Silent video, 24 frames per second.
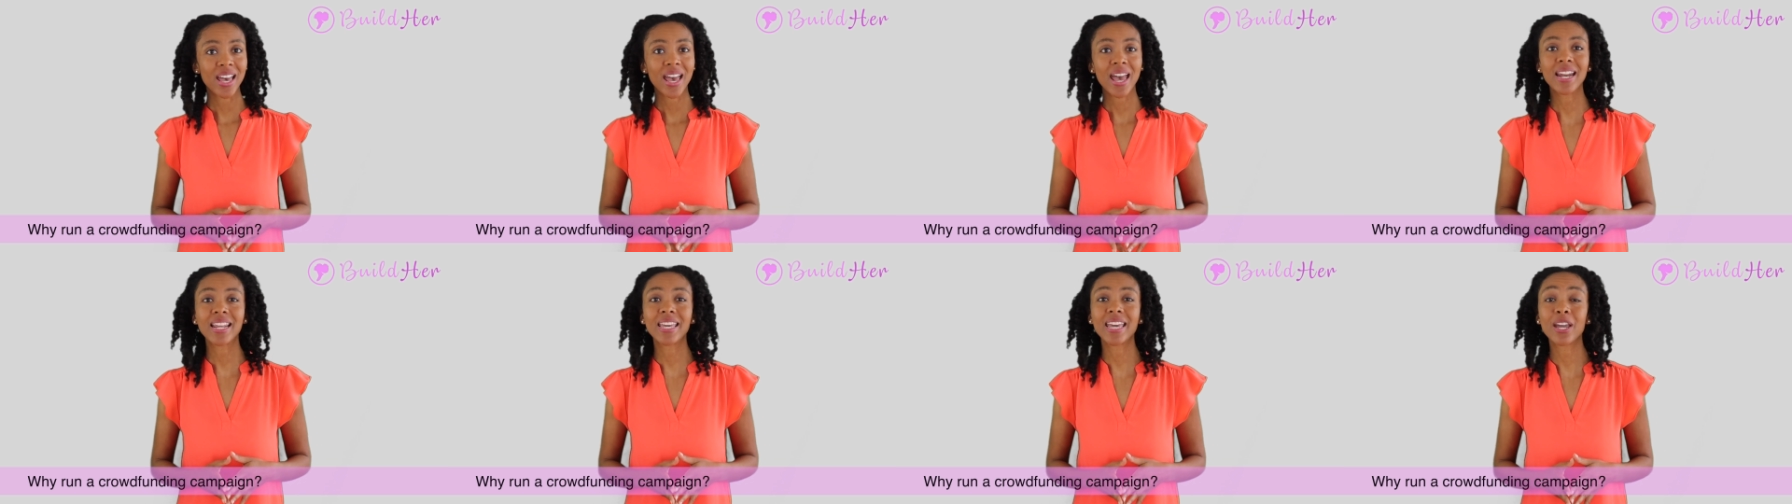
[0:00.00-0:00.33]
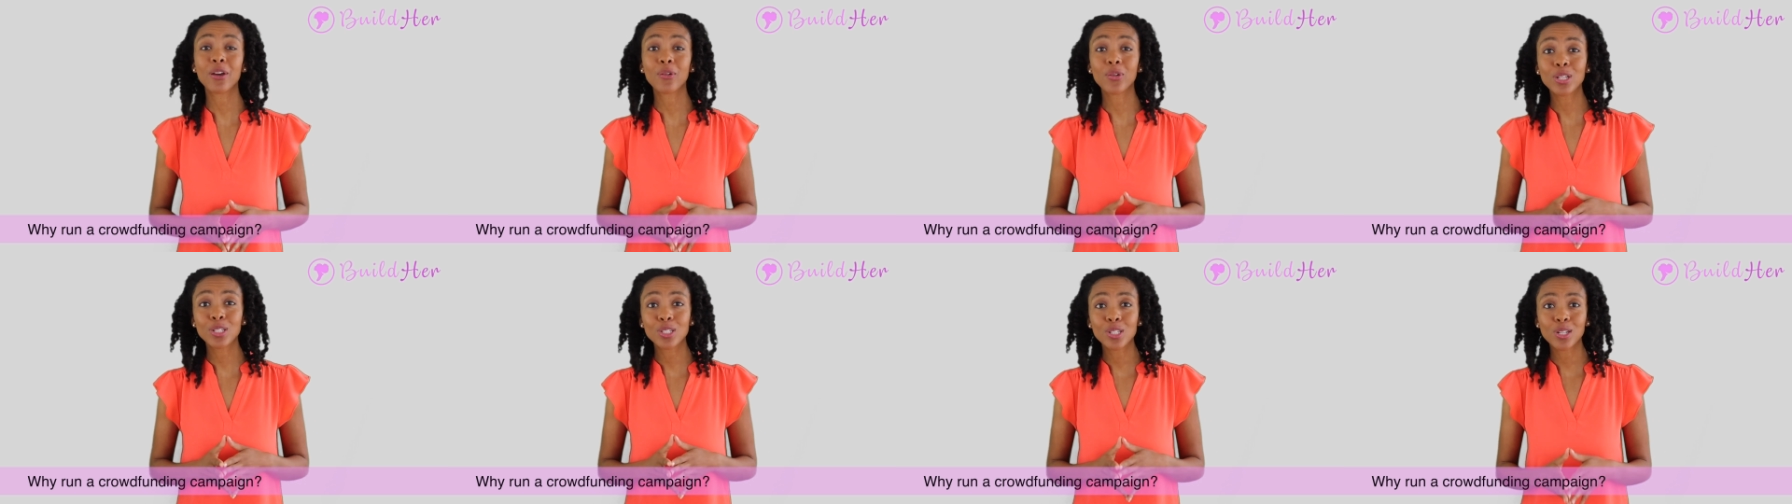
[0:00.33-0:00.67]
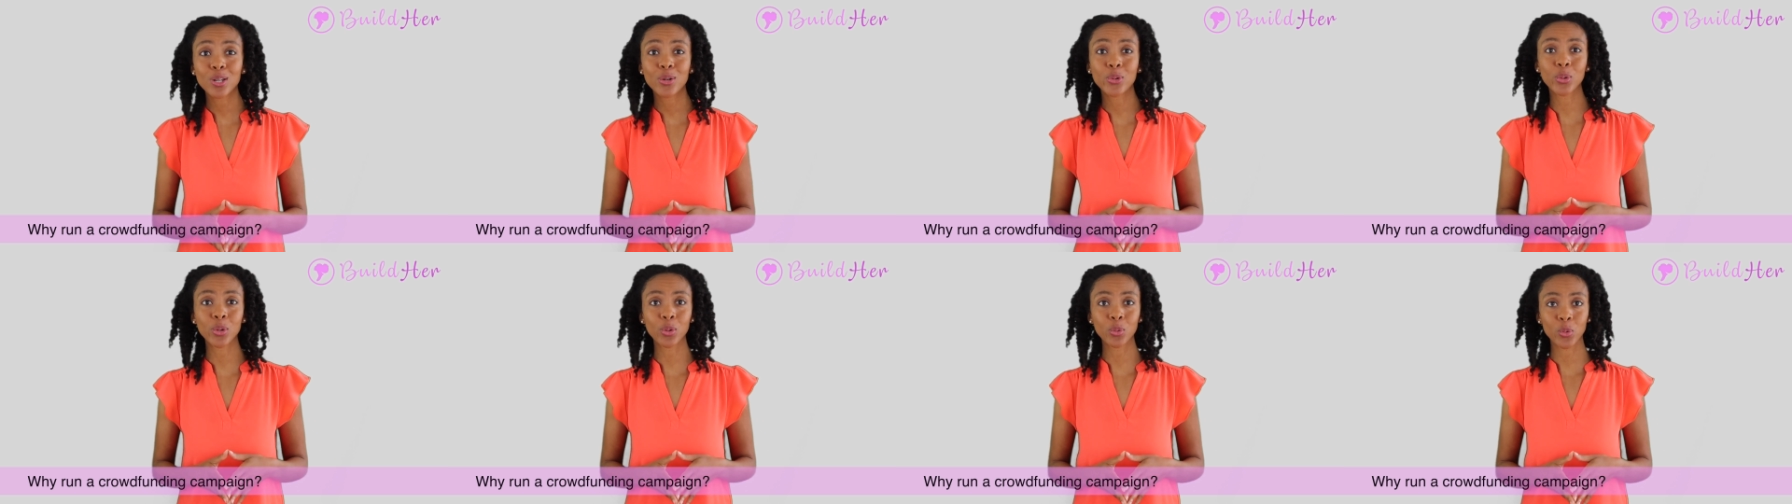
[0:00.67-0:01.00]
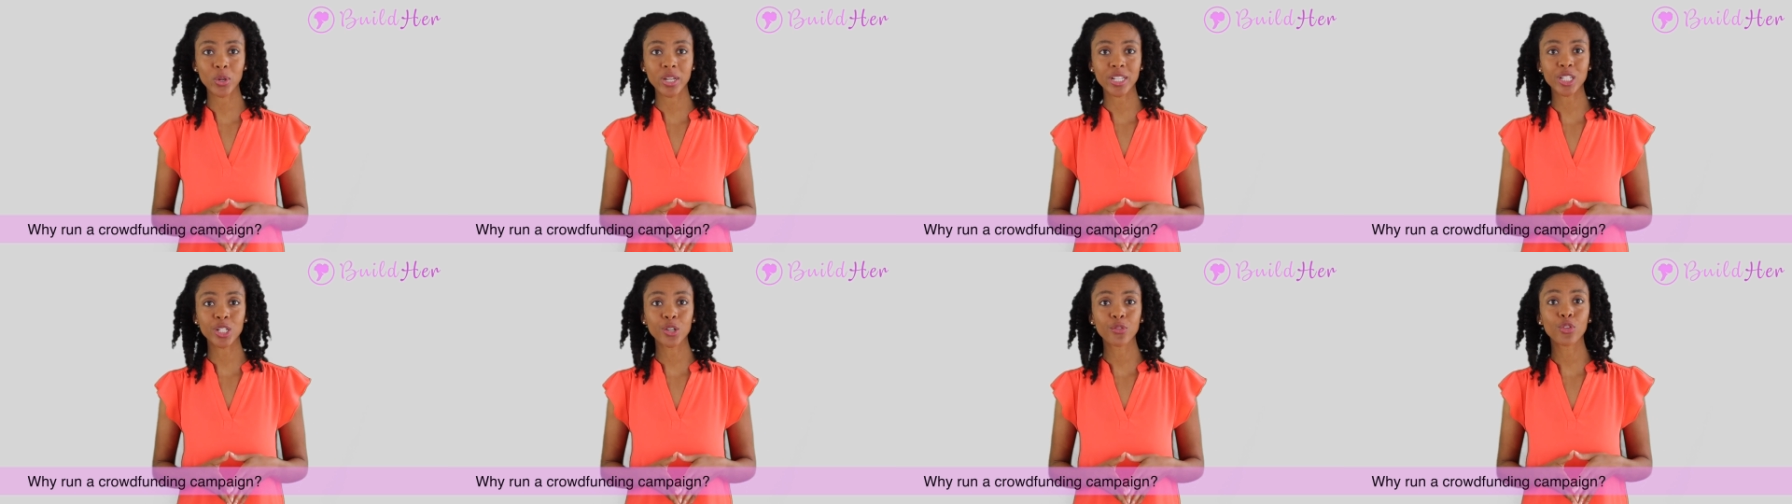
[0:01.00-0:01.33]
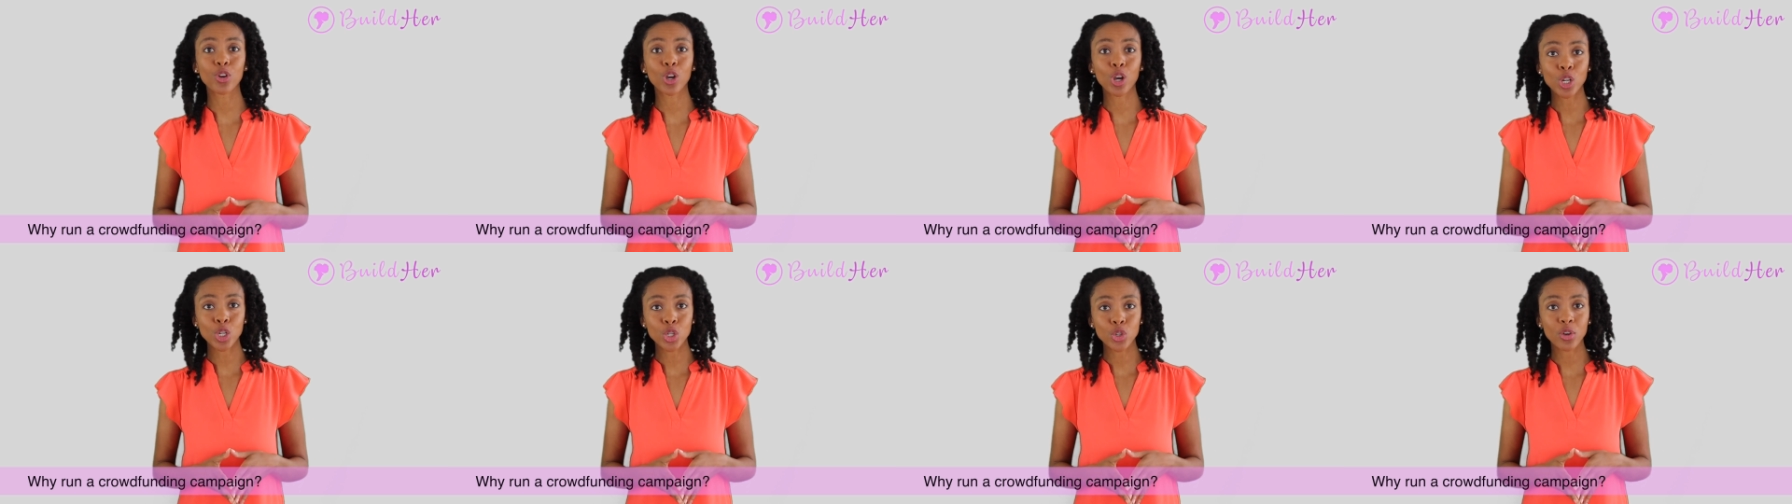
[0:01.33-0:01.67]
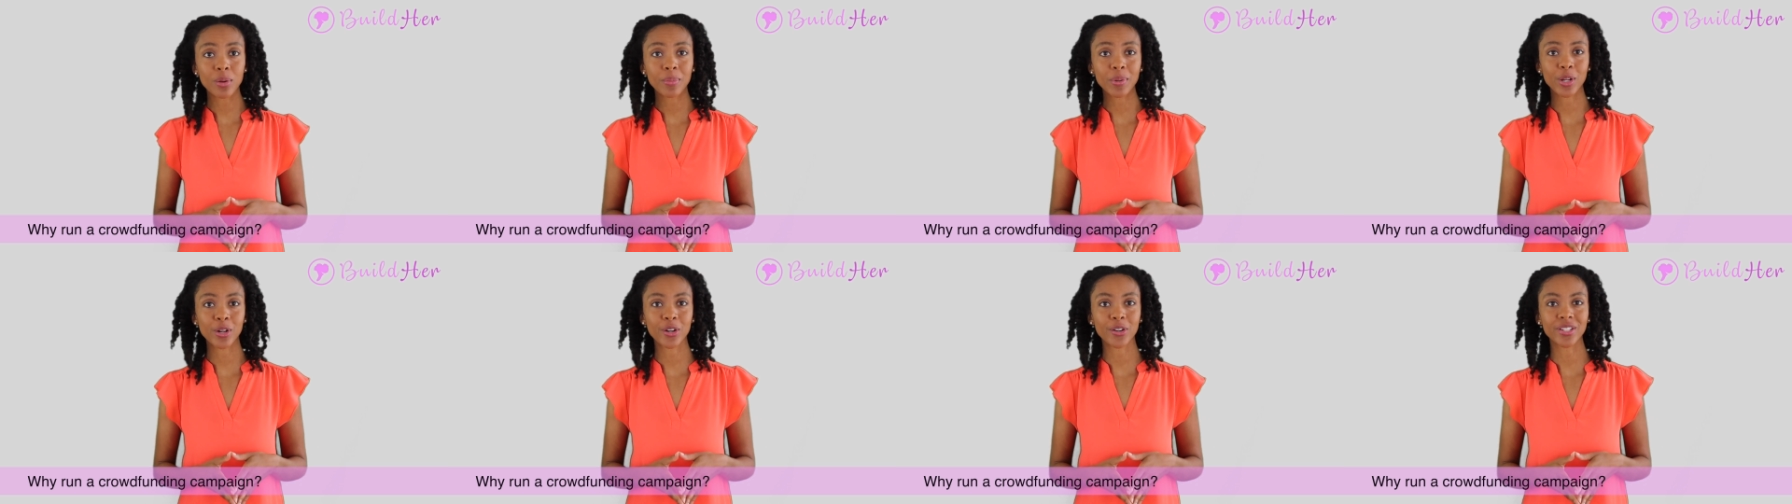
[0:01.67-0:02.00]
and carries lower risk for
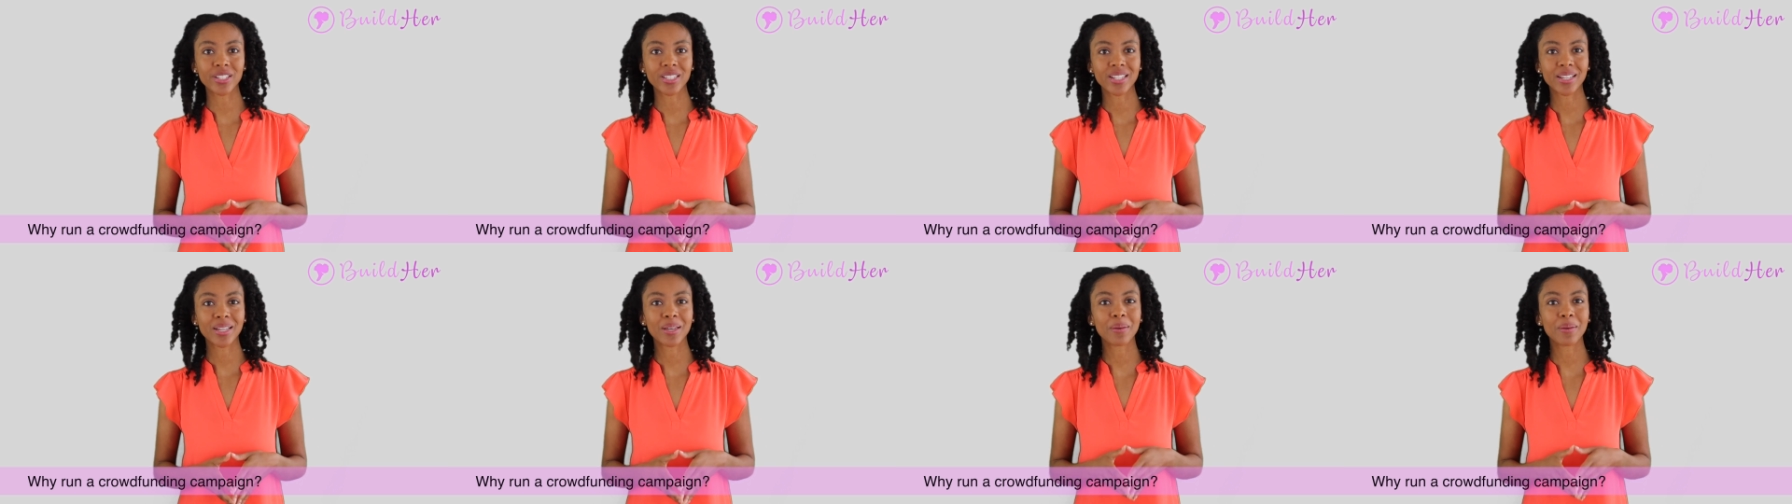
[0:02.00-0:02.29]
contributors